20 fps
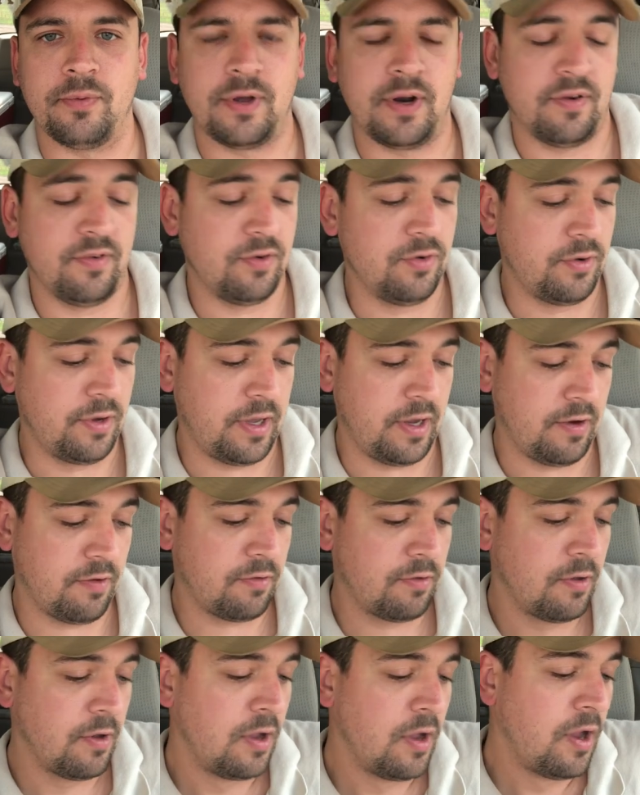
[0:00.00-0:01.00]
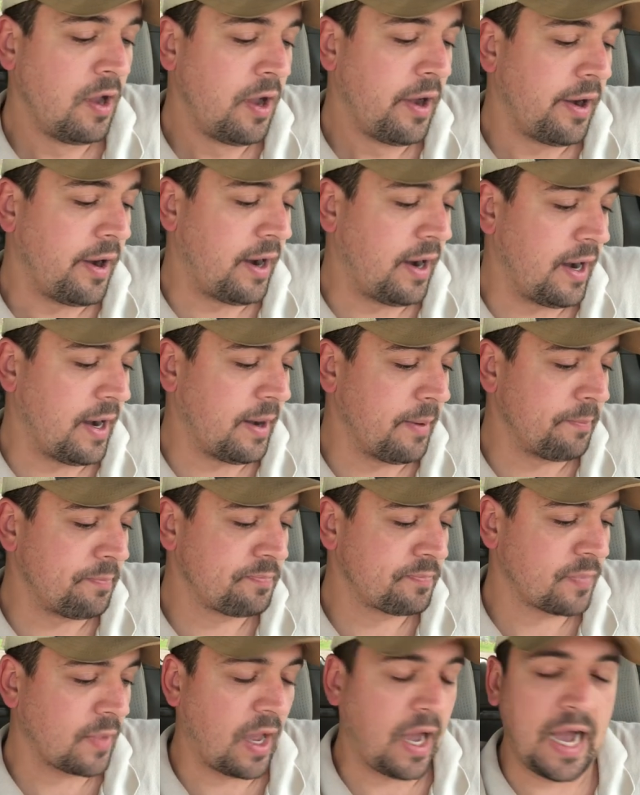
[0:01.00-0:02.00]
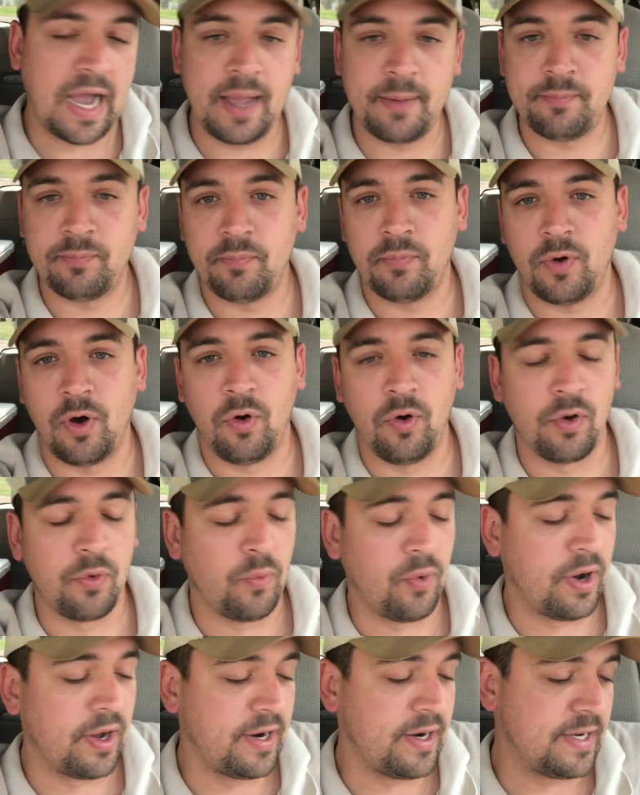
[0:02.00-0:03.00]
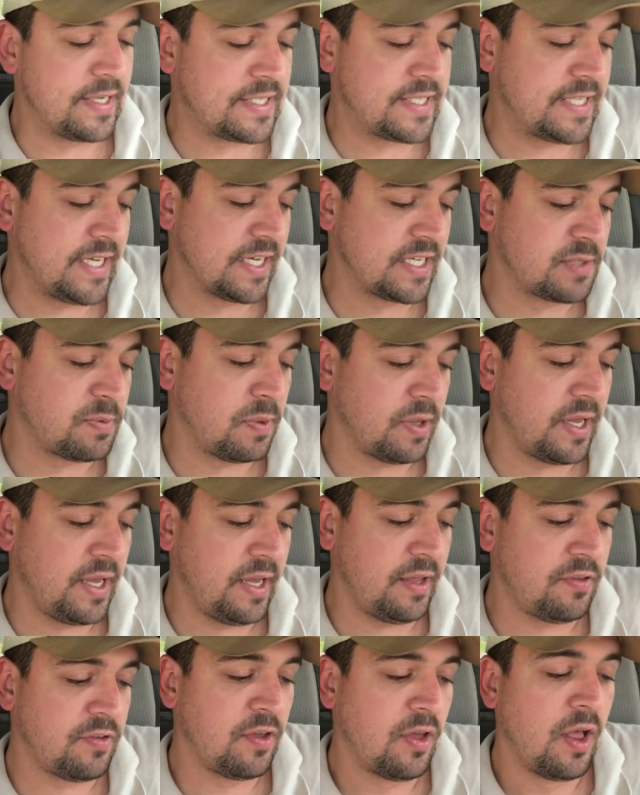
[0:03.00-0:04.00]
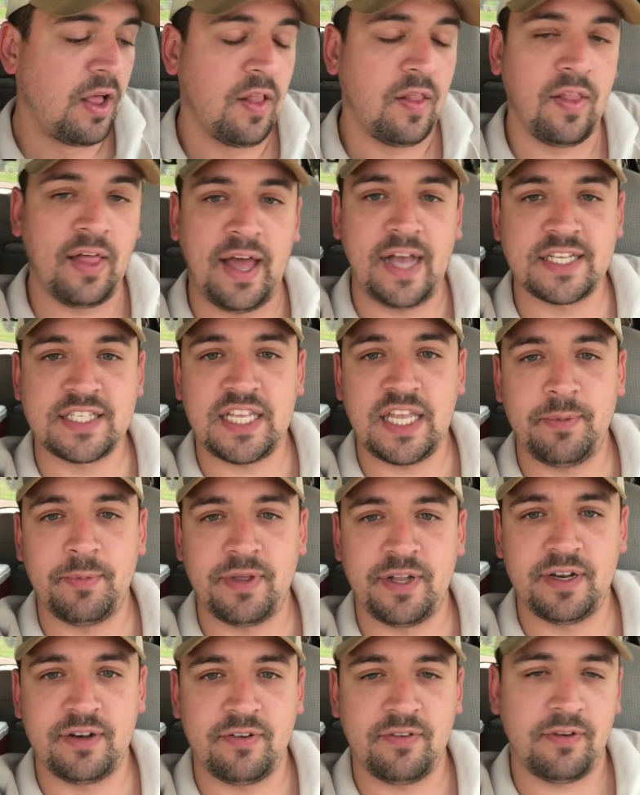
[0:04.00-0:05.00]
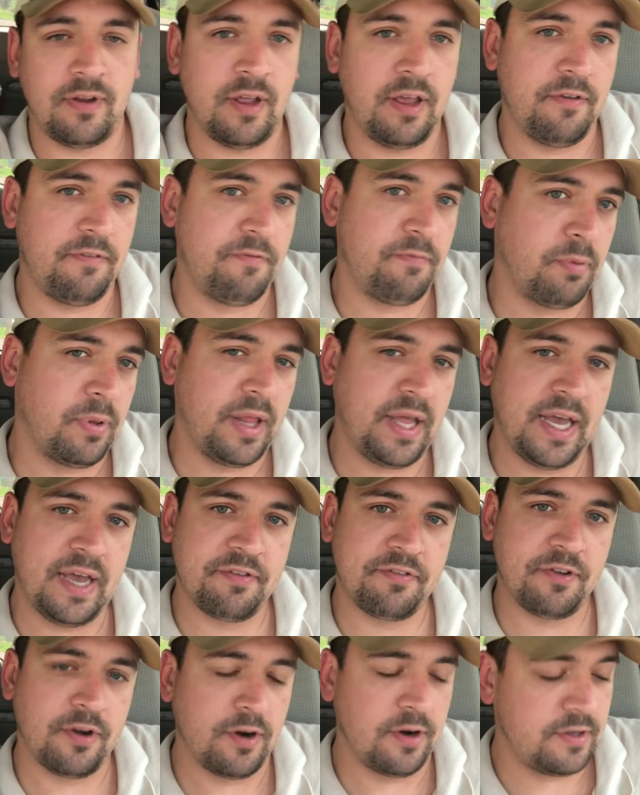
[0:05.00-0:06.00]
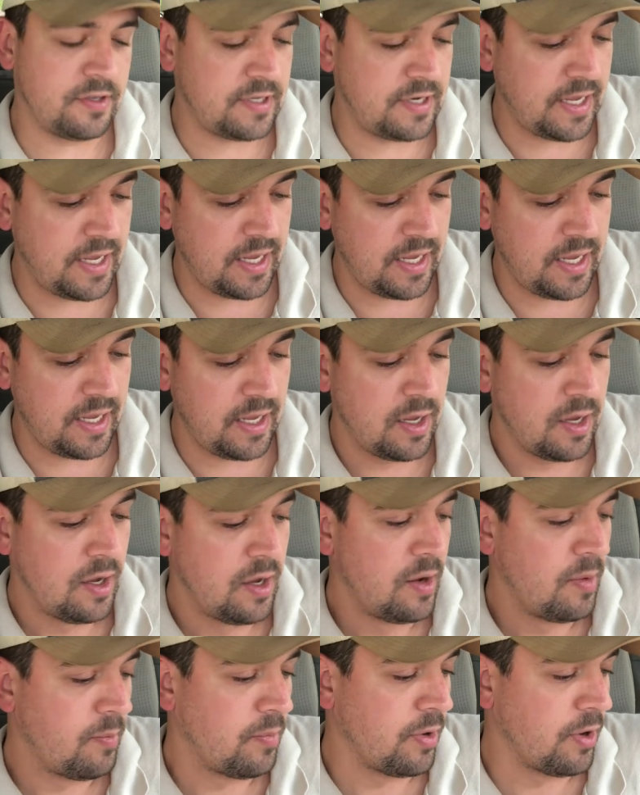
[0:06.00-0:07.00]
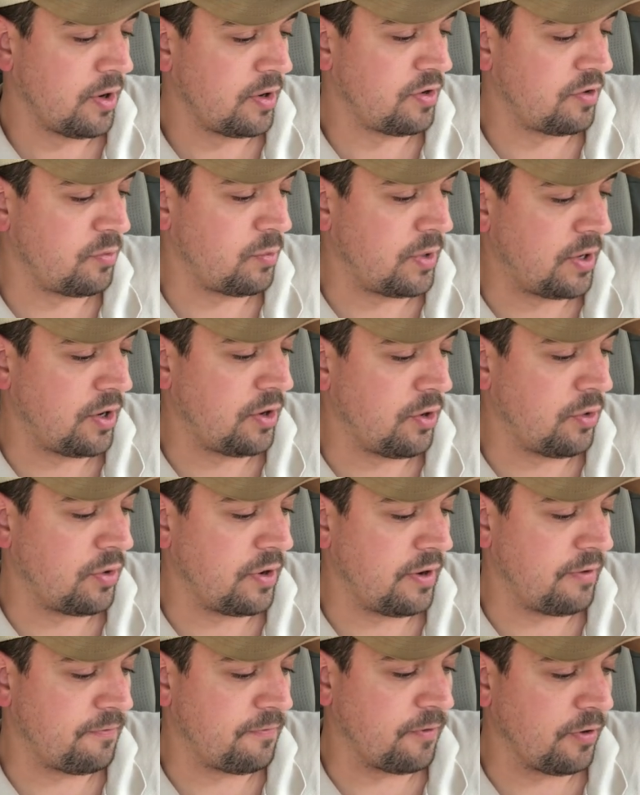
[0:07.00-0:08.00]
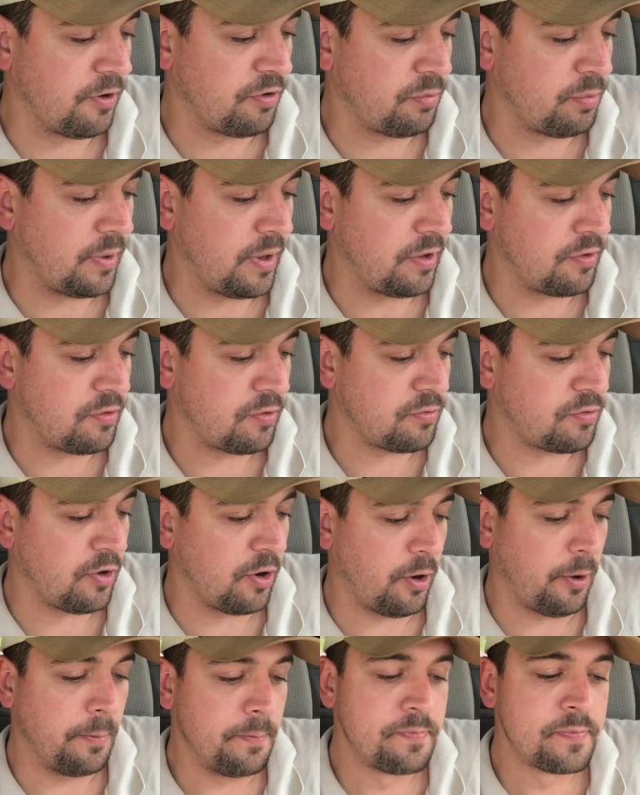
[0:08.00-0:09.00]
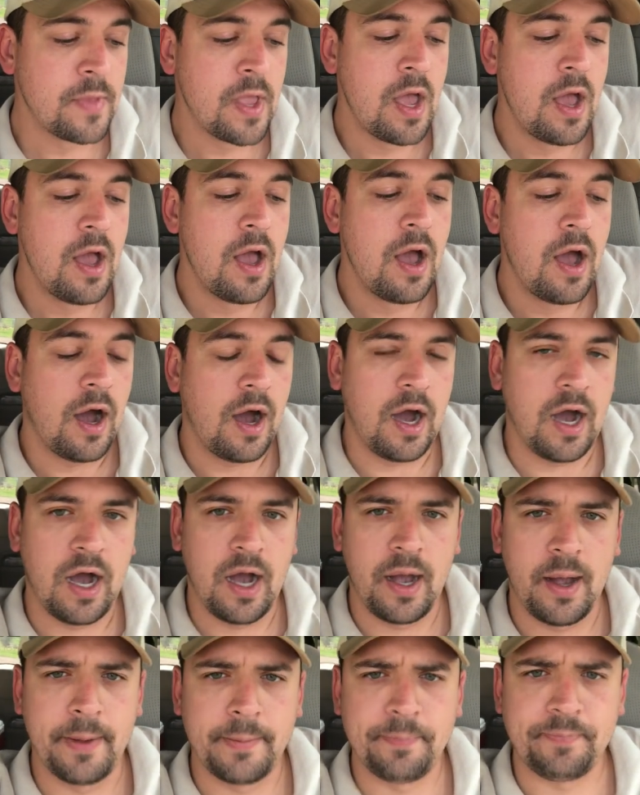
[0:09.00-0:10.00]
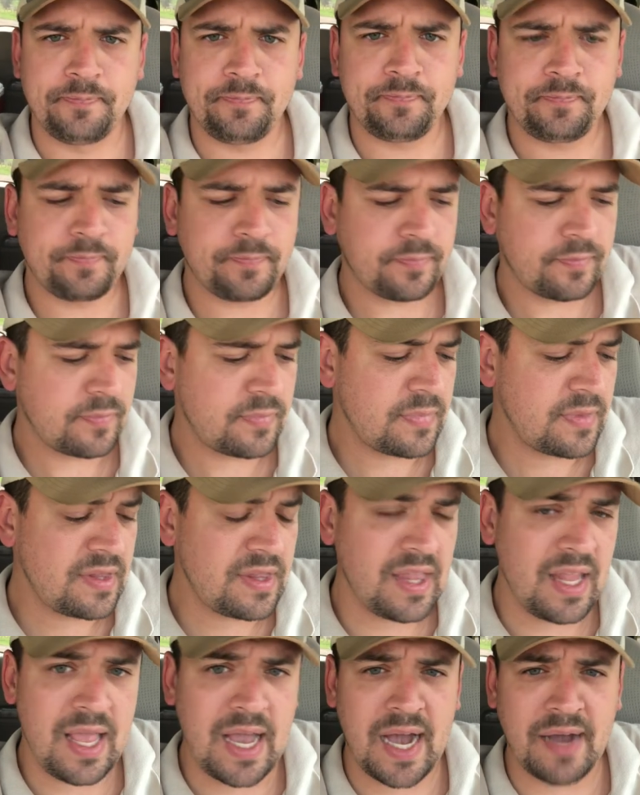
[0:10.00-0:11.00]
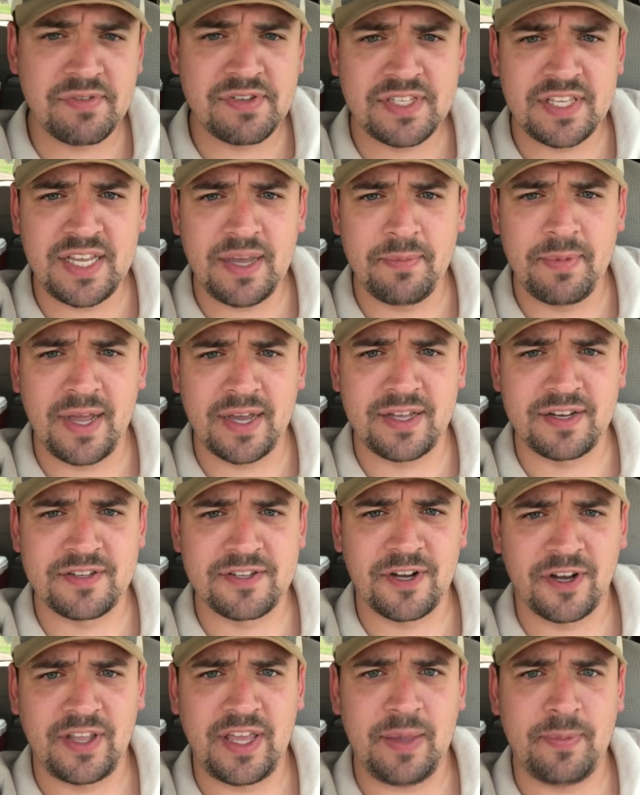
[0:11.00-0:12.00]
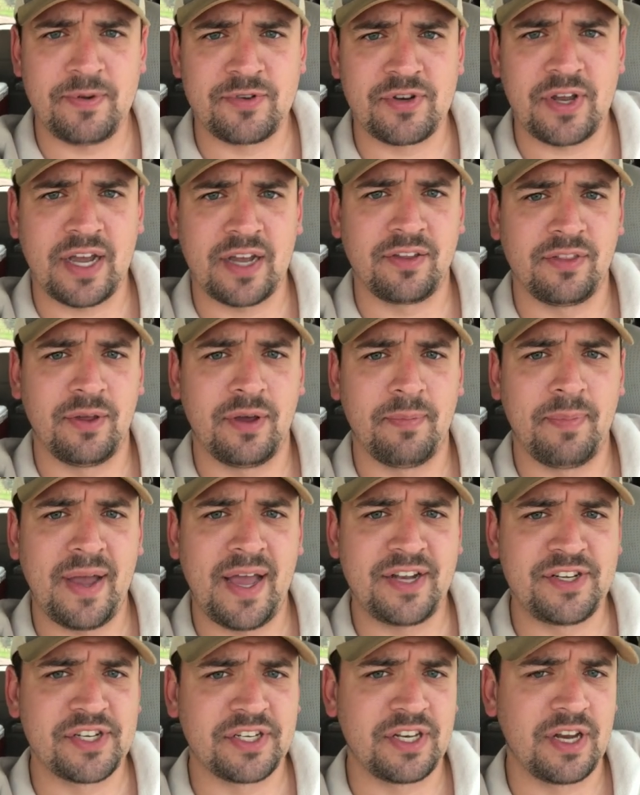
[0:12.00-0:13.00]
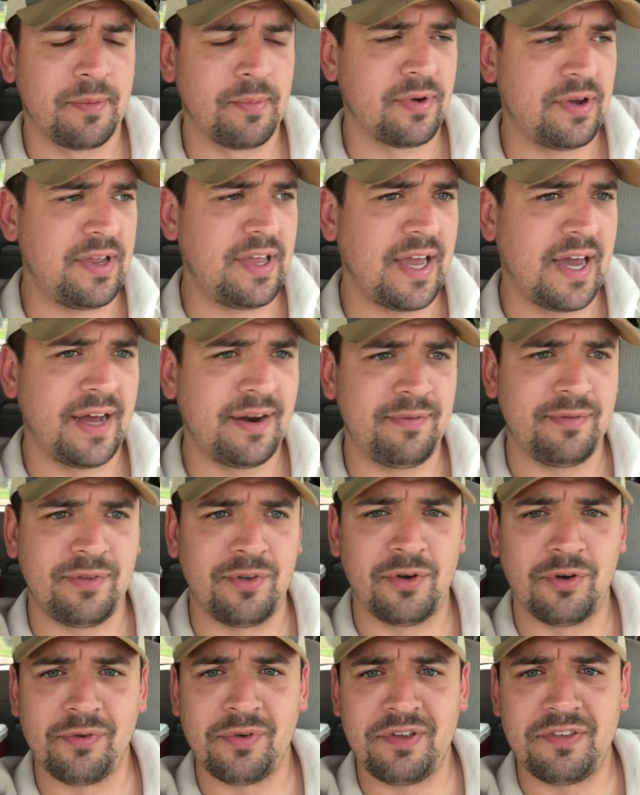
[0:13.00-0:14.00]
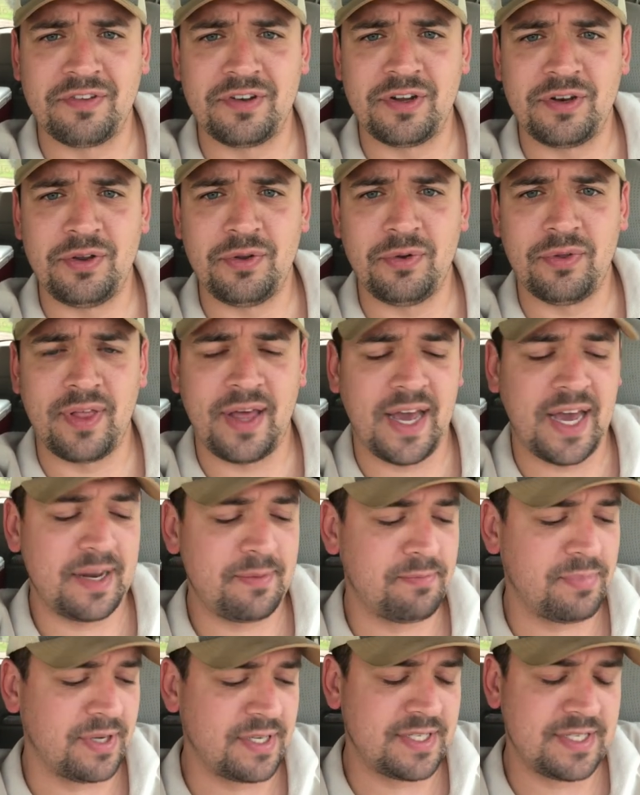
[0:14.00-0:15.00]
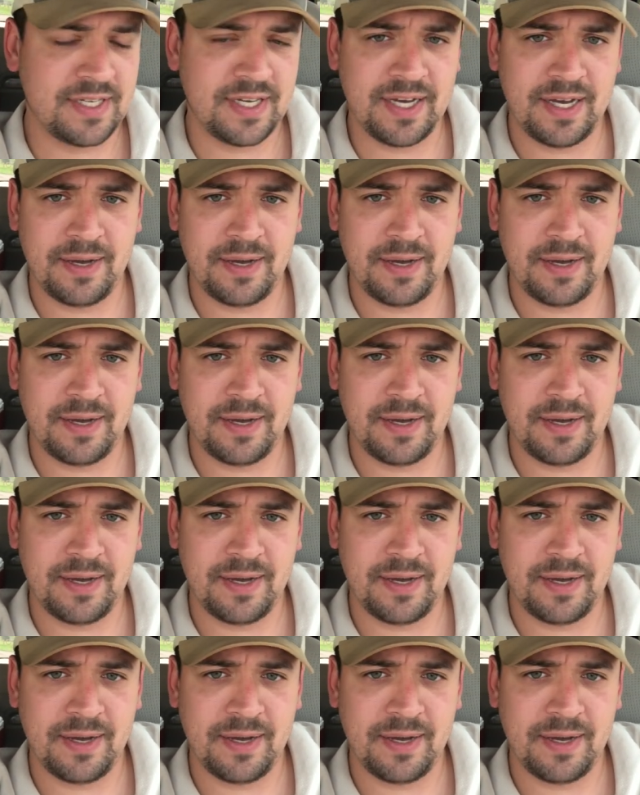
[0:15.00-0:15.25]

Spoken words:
Whatever. Who cares? I'm 0-1 and in 6th place. Last team in, if playoffs started today, Perk is 1-0 in 1st place. So, obviously, I'm not going to start keeping track of the magic number yet. No reason to do that. But,